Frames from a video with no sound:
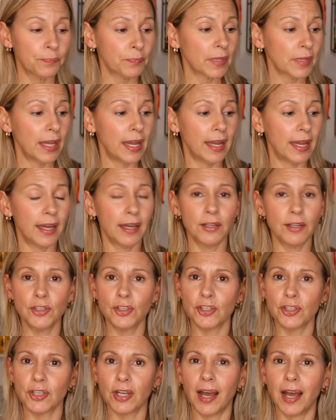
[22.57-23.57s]

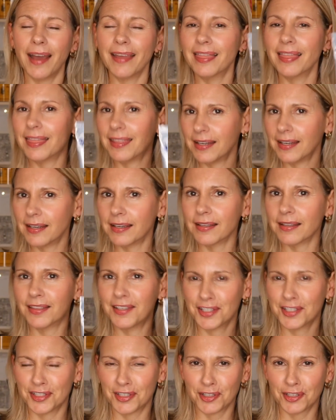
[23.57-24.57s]
and I think this is